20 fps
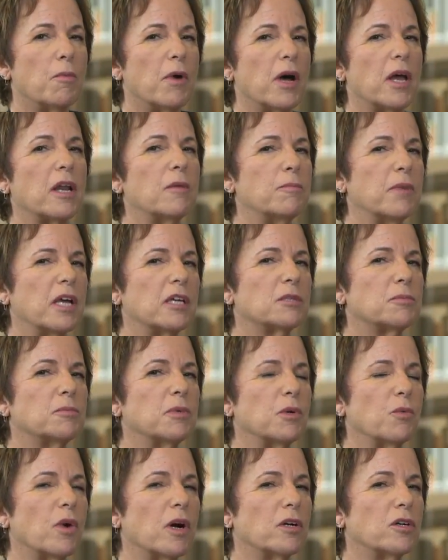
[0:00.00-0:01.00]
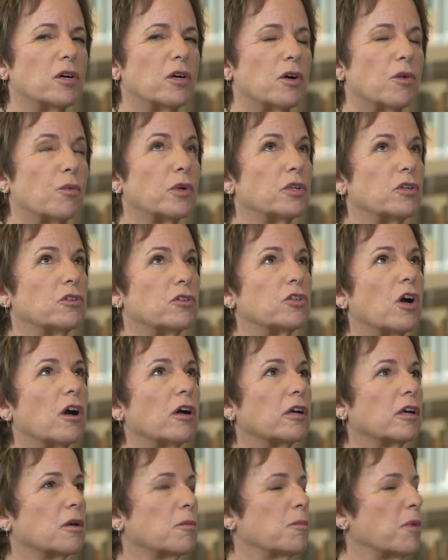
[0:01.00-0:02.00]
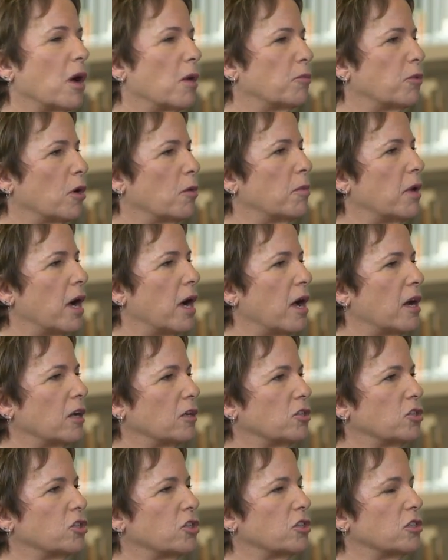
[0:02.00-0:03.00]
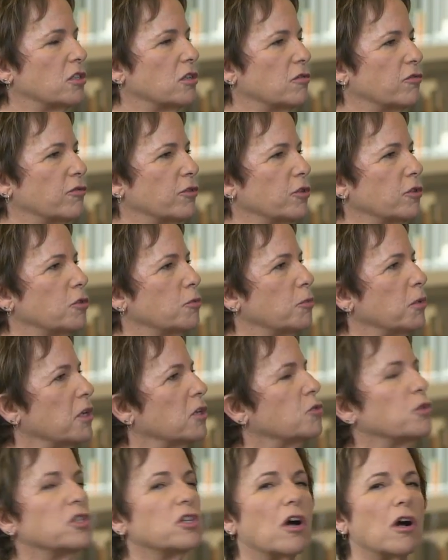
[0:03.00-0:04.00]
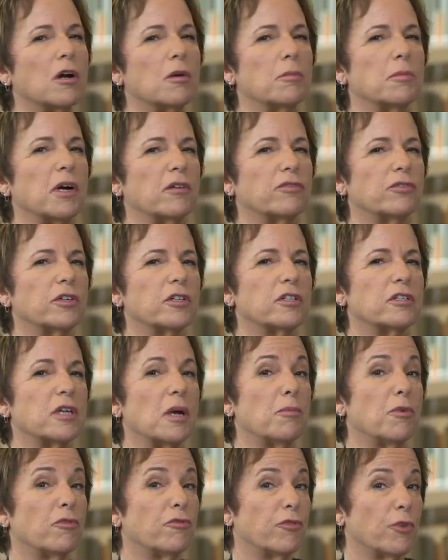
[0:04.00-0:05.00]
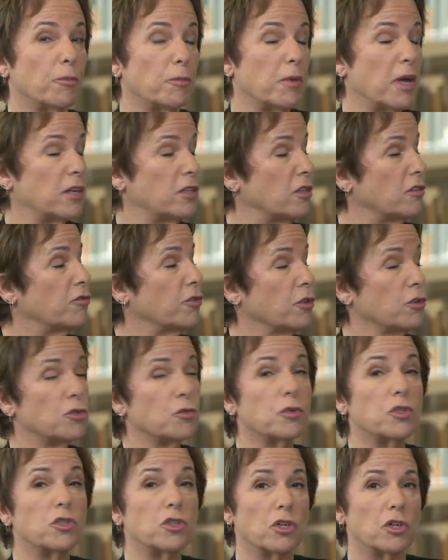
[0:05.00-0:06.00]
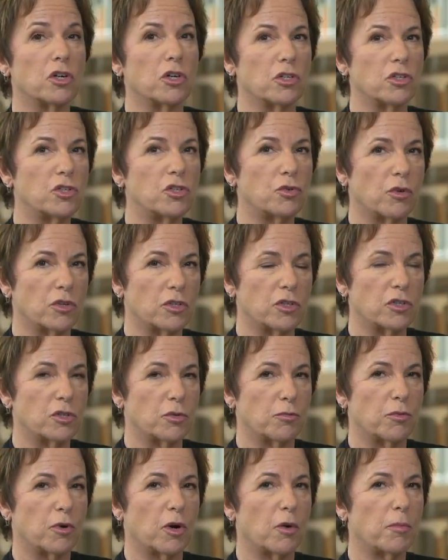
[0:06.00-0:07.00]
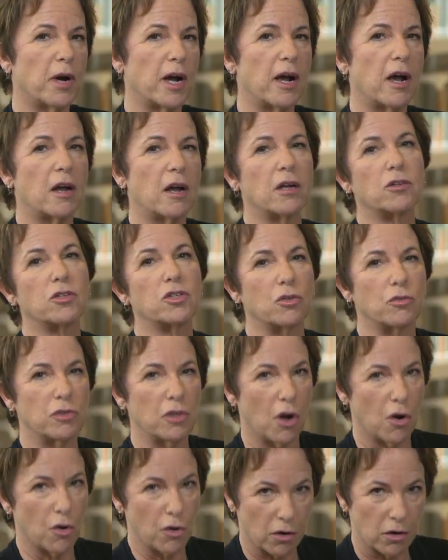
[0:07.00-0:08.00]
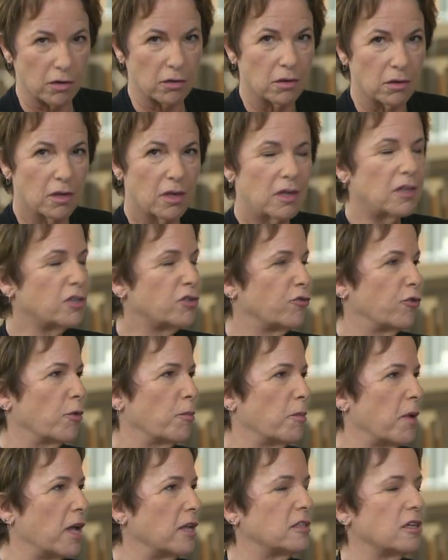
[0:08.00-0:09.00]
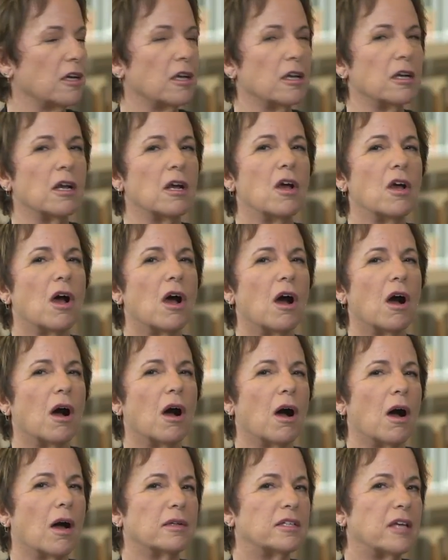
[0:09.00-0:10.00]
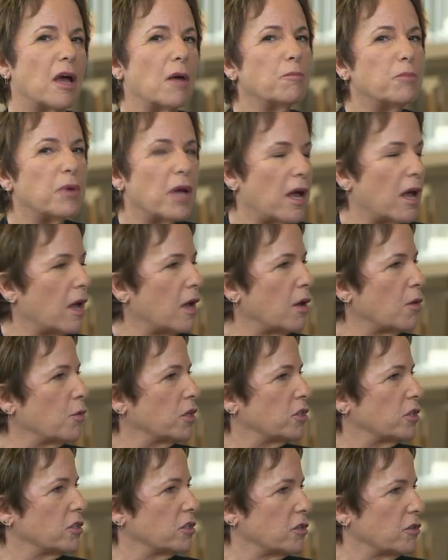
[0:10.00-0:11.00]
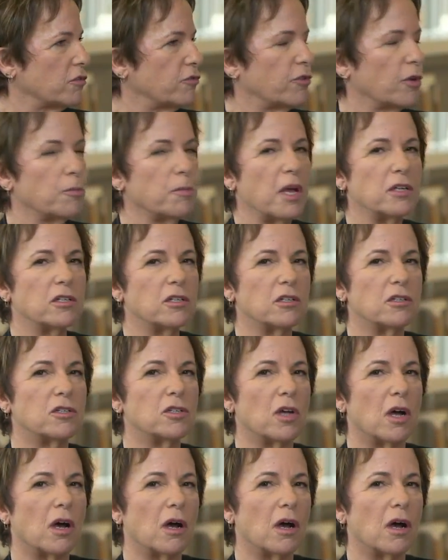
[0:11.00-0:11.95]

But it makes me wonder when you're talking about probiotics just in foods, because we talk about, for example, fermented foods, which are good sources of probiotics. So yogurt is fermented, tempeh, which is a fermented